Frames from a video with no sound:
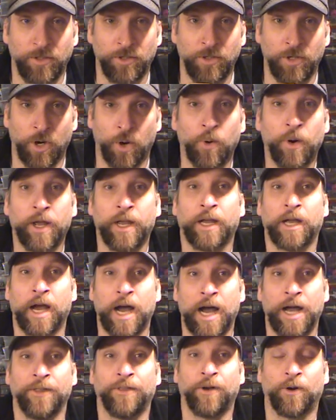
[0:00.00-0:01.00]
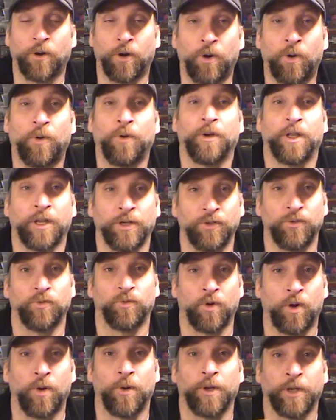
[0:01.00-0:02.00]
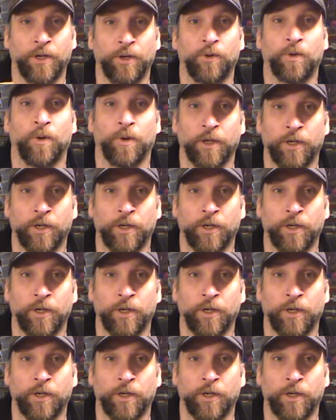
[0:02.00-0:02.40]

going on their own and growing.